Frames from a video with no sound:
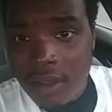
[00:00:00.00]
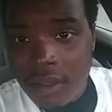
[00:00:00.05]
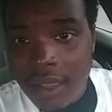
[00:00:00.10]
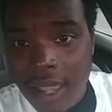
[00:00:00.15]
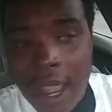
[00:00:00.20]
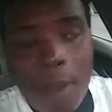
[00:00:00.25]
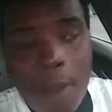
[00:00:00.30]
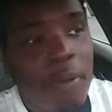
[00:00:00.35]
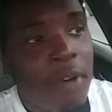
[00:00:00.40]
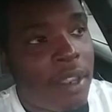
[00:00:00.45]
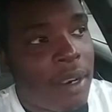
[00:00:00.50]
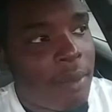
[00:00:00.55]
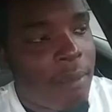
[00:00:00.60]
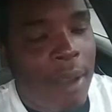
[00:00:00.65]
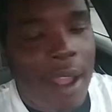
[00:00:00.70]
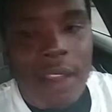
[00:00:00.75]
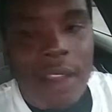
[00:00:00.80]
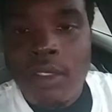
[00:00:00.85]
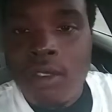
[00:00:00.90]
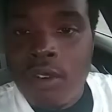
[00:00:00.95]
I put in
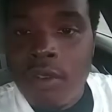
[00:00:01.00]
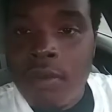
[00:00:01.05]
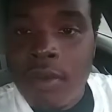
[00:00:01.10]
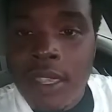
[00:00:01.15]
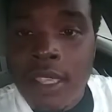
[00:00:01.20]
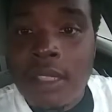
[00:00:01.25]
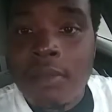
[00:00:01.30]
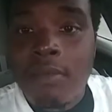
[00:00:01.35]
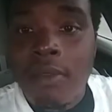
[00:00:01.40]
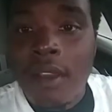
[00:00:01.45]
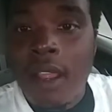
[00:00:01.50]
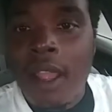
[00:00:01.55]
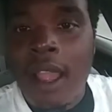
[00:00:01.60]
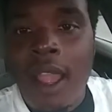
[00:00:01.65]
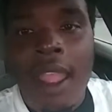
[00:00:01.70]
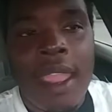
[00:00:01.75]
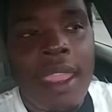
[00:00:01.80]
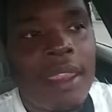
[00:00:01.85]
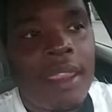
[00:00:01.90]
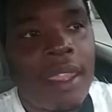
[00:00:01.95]
my two weeks, bro.
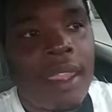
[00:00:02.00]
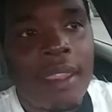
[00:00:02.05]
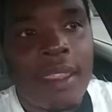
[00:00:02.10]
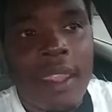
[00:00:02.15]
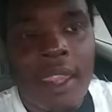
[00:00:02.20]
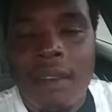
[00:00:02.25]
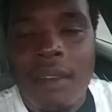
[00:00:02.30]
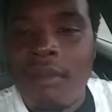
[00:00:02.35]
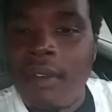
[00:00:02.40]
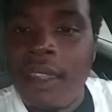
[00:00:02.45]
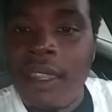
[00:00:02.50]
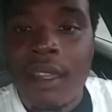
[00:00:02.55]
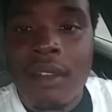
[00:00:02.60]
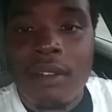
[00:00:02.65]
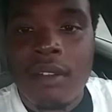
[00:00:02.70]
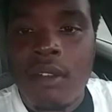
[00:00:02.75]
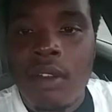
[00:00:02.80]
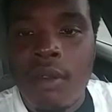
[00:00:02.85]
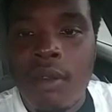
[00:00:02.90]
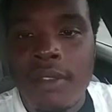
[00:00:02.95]
I ain't that kind of nigga.
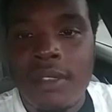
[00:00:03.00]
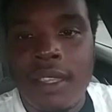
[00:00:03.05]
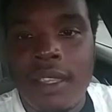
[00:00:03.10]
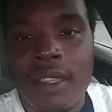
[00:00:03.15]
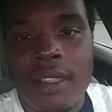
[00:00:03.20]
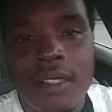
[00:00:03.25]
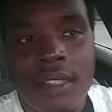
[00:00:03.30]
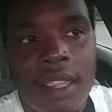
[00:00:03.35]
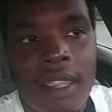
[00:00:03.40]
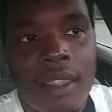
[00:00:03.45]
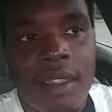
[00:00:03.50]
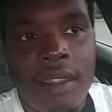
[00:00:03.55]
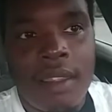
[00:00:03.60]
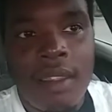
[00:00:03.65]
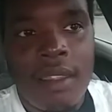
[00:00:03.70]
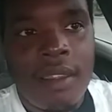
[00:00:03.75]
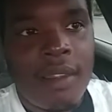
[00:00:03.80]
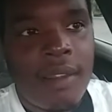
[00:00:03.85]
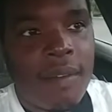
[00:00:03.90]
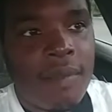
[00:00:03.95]
You know what I'm saying? It's like,
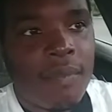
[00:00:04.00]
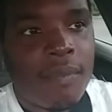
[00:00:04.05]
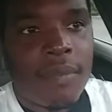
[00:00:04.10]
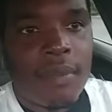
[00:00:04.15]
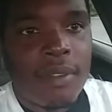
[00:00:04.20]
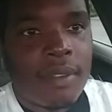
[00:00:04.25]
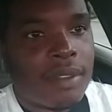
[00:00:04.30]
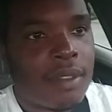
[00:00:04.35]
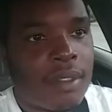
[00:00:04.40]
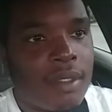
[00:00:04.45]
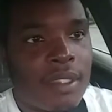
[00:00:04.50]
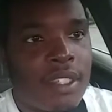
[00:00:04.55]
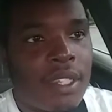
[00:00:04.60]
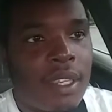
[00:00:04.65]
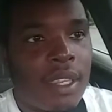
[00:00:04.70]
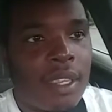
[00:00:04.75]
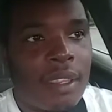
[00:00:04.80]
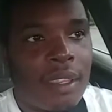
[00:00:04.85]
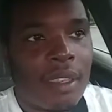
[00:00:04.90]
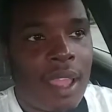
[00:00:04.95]

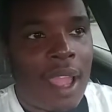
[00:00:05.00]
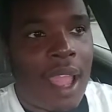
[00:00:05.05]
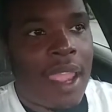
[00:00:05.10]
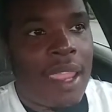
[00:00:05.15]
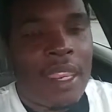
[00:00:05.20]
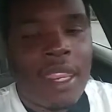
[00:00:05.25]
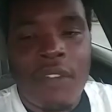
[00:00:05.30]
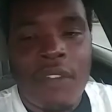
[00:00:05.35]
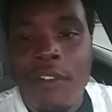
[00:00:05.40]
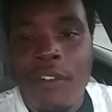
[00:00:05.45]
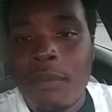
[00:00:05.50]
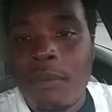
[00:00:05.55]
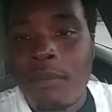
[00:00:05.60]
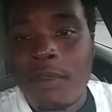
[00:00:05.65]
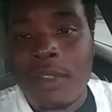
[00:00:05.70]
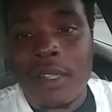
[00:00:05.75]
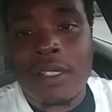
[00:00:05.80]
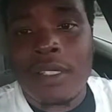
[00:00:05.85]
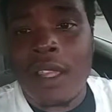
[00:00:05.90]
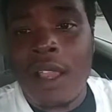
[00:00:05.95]
shit, I ain't left
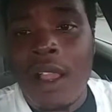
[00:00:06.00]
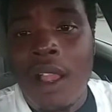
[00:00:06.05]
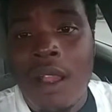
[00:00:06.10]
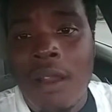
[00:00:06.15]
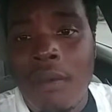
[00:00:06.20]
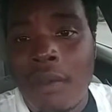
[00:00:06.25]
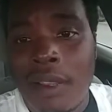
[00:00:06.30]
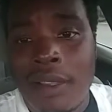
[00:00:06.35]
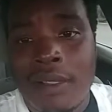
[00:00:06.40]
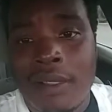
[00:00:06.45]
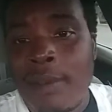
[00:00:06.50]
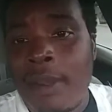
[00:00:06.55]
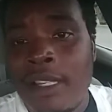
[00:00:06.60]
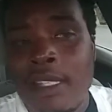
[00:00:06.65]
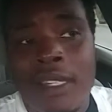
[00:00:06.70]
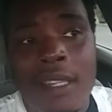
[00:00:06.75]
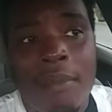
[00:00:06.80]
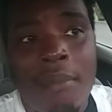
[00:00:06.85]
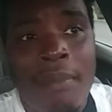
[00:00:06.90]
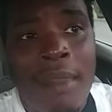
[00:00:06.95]
a, a job,
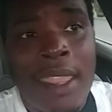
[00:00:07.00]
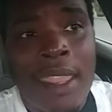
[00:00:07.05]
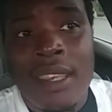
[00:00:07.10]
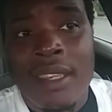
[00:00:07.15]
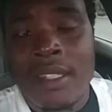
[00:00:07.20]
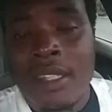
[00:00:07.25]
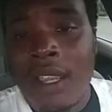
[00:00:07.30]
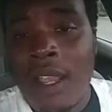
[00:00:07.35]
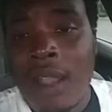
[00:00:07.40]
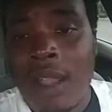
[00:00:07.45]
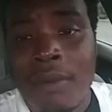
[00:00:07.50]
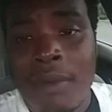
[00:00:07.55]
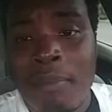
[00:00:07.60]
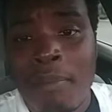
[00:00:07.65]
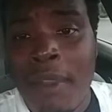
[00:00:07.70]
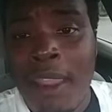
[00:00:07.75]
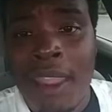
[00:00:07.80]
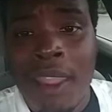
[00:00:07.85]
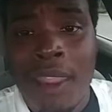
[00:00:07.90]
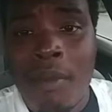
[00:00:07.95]
especially a main job, the
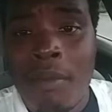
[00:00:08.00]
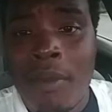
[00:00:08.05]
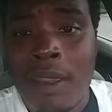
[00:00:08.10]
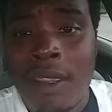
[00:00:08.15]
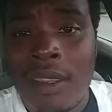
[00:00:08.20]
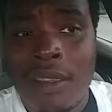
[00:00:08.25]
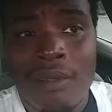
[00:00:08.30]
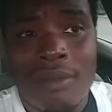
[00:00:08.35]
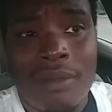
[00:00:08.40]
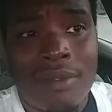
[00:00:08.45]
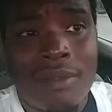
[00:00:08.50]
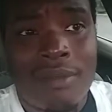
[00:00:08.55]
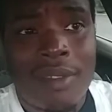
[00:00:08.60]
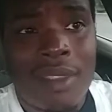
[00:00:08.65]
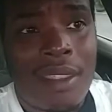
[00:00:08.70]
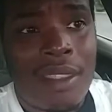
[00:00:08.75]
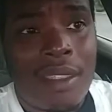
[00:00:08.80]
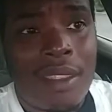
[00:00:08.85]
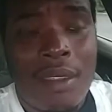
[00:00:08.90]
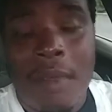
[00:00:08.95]
bad way. And
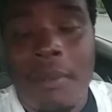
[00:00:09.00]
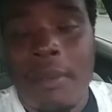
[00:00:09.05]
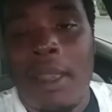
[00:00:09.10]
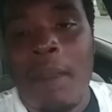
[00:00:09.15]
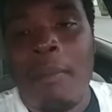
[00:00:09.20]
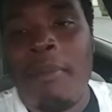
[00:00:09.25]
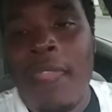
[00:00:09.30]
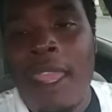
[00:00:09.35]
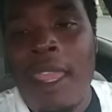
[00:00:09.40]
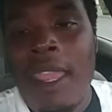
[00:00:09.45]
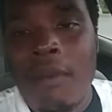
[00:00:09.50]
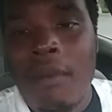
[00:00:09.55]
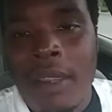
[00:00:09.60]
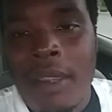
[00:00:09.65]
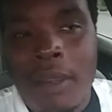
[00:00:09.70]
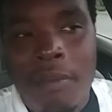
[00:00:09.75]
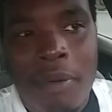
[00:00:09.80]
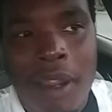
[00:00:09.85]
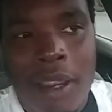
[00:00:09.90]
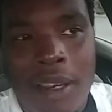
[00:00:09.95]
I mean, a bad way,
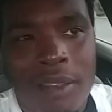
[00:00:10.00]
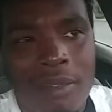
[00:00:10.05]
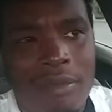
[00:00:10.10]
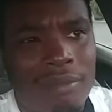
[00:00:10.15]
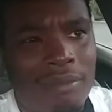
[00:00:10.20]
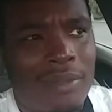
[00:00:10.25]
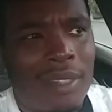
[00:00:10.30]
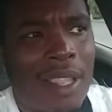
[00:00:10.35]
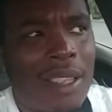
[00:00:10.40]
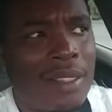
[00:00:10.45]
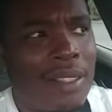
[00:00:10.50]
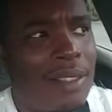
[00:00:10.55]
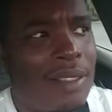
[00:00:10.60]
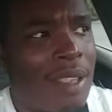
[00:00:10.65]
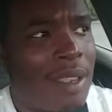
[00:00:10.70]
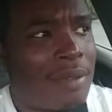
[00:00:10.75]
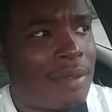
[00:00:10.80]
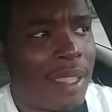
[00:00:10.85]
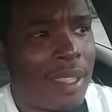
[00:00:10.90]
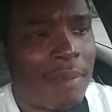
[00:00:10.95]
and probably uh, since
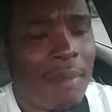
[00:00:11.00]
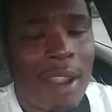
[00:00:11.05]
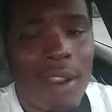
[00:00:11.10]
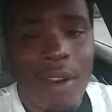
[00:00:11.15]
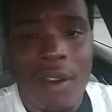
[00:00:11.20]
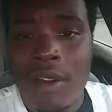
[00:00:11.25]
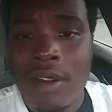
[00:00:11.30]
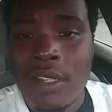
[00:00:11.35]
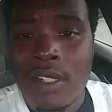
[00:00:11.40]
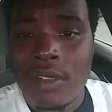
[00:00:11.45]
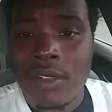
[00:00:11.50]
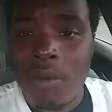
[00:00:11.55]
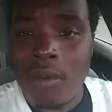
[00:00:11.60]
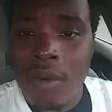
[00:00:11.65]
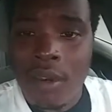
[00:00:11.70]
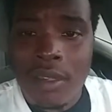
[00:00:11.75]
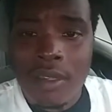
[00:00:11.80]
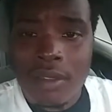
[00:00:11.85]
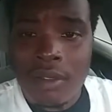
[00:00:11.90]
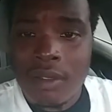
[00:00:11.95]
I was like in my early
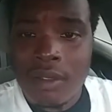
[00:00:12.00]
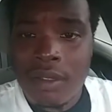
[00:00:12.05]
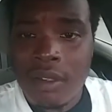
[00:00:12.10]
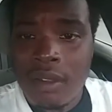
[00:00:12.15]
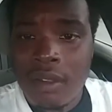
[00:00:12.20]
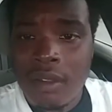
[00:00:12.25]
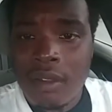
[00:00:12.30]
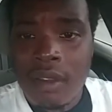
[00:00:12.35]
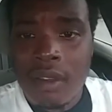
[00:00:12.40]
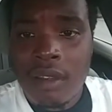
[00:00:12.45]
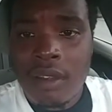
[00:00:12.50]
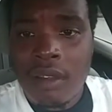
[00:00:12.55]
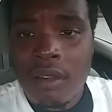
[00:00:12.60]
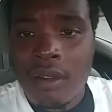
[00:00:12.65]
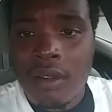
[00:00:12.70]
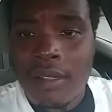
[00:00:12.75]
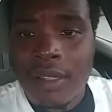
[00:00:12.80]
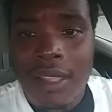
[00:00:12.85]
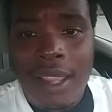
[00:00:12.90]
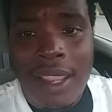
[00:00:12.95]
20s. You know what
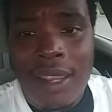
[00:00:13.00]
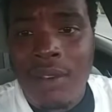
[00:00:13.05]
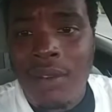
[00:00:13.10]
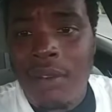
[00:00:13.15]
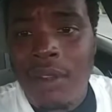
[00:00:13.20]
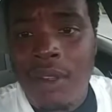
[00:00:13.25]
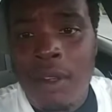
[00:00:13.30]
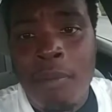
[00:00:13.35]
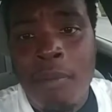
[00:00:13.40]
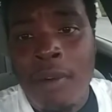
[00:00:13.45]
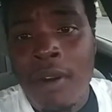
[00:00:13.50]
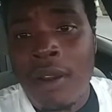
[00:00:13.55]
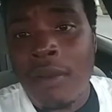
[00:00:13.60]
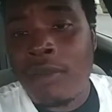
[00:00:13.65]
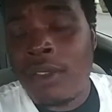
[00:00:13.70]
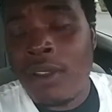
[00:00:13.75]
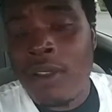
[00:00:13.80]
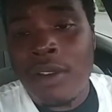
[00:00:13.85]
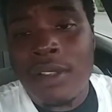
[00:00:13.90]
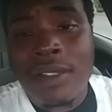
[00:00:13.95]
I'm saying? I ain't a little boy,
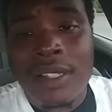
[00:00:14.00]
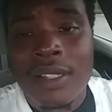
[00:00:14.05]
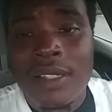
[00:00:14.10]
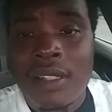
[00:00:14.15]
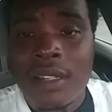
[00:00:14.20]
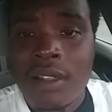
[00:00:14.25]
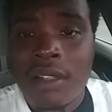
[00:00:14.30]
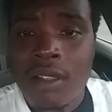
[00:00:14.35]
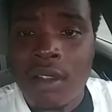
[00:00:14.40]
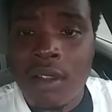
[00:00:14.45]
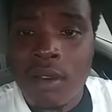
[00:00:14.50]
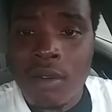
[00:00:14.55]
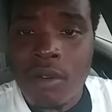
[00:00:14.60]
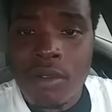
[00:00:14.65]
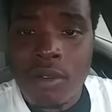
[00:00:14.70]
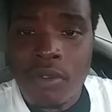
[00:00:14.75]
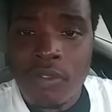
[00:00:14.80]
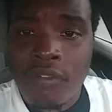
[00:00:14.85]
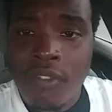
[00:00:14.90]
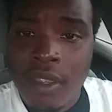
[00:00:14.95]
36 years old.
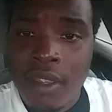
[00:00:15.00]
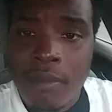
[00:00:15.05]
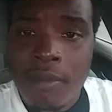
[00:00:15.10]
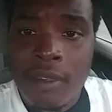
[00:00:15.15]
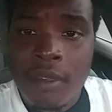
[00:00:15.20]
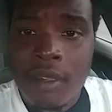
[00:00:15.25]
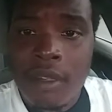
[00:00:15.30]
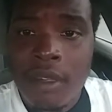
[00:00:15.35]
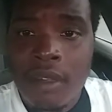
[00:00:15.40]
You feel me?